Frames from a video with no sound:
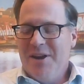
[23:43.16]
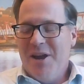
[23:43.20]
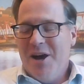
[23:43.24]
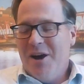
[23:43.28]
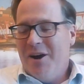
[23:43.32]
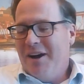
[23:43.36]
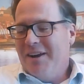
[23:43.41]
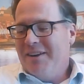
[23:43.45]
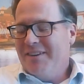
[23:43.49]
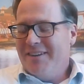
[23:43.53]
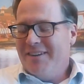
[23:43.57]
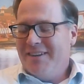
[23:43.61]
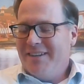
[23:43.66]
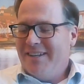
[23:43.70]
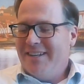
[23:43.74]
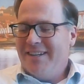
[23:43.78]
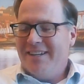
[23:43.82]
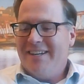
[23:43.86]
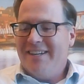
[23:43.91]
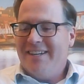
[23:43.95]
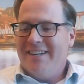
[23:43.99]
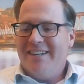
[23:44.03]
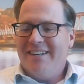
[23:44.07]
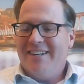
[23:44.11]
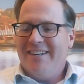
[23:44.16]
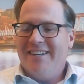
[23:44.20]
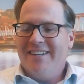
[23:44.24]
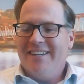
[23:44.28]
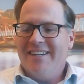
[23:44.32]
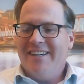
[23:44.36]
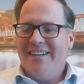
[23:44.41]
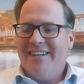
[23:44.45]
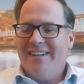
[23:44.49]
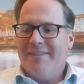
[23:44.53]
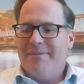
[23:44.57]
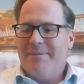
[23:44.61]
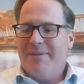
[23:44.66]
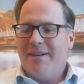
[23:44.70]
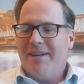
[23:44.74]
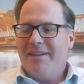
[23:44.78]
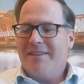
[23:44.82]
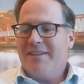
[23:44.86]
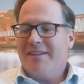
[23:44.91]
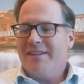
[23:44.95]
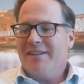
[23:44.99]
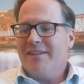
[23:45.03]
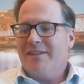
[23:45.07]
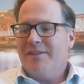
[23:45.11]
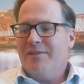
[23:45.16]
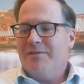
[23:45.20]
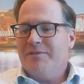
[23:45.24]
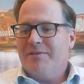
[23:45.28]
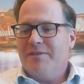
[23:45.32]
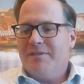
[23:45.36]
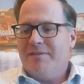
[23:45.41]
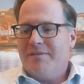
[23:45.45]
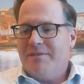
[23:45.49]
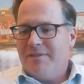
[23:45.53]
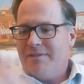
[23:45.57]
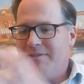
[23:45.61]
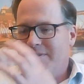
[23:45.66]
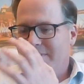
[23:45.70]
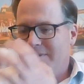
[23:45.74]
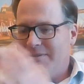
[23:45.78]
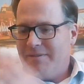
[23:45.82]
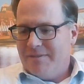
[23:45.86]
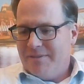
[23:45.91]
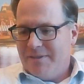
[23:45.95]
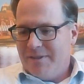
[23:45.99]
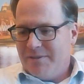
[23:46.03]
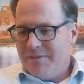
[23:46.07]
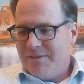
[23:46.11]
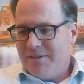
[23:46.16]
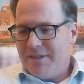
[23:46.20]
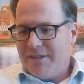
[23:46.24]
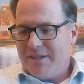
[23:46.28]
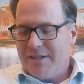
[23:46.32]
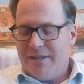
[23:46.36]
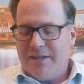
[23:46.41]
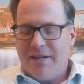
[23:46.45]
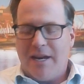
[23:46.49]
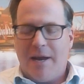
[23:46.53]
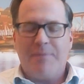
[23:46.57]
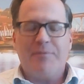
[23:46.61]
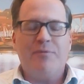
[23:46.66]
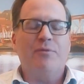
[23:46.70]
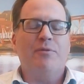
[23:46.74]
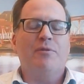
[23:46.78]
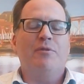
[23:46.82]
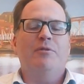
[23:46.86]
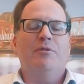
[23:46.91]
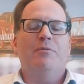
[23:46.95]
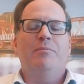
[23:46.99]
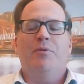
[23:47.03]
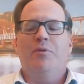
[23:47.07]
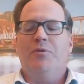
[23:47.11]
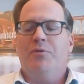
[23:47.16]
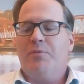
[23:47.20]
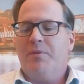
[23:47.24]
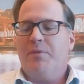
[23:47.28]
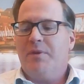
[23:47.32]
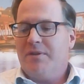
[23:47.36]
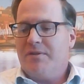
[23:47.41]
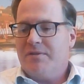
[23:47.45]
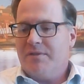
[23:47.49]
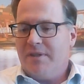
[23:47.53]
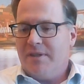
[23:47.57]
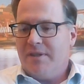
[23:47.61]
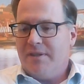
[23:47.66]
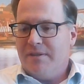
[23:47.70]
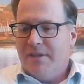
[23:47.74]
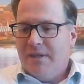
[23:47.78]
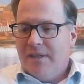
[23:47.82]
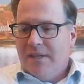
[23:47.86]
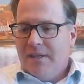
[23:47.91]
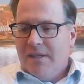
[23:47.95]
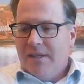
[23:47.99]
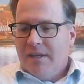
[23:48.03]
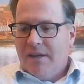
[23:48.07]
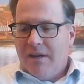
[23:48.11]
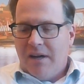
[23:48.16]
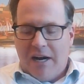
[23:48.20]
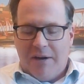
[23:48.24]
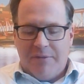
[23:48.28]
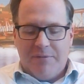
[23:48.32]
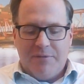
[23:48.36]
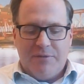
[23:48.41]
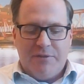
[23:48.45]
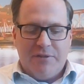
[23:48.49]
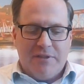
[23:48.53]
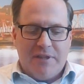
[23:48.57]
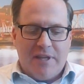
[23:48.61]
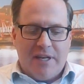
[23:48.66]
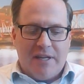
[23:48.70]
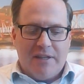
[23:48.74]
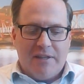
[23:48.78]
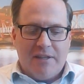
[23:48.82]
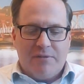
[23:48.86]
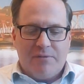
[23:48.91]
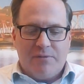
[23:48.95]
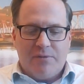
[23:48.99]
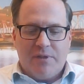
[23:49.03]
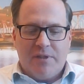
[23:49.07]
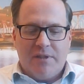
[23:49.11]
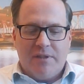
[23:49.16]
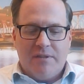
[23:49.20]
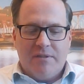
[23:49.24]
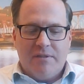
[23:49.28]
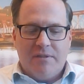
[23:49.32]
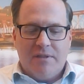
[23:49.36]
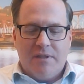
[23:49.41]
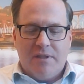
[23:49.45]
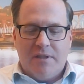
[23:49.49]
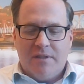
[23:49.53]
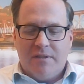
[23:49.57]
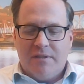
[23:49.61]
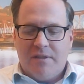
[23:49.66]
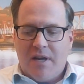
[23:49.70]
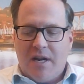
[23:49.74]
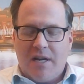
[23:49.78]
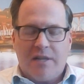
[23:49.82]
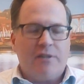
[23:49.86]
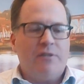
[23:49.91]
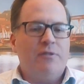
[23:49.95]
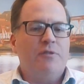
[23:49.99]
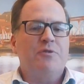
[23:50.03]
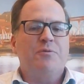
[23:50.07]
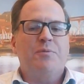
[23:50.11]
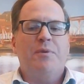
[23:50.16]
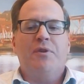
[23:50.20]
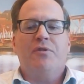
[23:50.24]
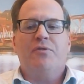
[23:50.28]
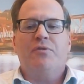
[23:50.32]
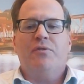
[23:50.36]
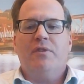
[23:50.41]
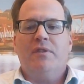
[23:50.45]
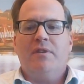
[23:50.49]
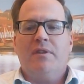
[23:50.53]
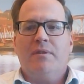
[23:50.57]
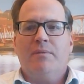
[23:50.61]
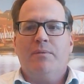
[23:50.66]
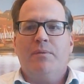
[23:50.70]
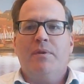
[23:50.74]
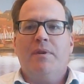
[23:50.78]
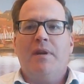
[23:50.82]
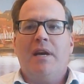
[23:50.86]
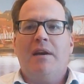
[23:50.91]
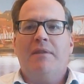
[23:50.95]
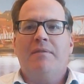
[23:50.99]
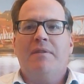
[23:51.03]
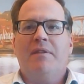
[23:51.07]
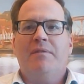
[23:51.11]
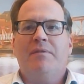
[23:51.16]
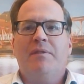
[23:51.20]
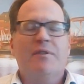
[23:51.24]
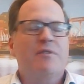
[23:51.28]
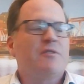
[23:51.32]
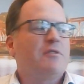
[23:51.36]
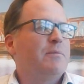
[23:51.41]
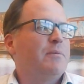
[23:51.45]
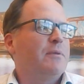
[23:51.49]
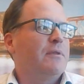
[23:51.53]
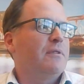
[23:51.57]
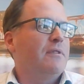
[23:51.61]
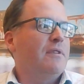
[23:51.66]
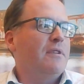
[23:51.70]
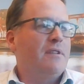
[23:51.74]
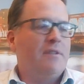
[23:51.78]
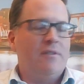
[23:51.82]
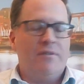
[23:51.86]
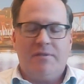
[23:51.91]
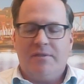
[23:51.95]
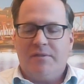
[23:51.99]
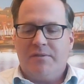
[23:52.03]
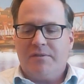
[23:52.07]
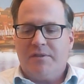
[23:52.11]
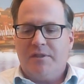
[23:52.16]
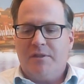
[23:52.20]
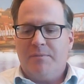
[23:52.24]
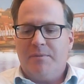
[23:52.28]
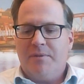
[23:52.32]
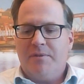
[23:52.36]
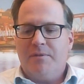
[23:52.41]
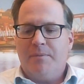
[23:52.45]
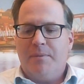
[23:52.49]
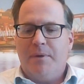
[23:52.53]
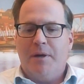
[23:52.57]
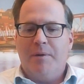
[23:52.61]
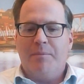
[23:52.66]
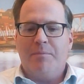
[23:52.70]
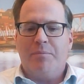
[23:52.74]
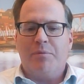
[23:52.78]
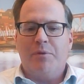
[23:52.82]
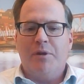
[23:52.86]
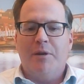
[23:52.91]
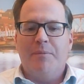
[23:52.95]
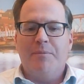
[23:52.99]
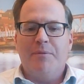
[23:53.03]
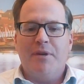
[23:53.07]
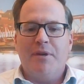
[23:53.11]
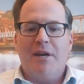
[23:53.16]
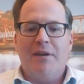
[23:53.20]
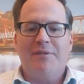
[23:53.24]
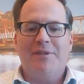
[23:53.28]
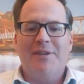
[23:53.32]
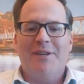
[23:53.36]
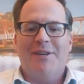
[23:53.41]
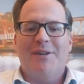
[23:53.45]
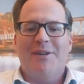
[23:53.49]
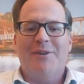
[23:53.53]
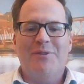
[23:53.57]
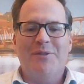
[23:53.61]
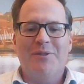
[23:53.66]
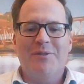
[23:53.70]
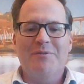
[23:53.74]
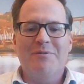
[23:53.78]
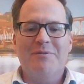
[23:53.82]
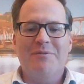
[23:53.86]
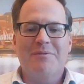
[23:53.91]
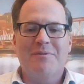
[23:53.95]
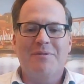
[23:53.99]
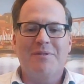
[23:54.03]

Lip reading: no, and again, I mean, I think it could absolutely go both ways. And obviously not every doctor and specialty would have that flexibility, because there's going to be some on-prem you have to go do,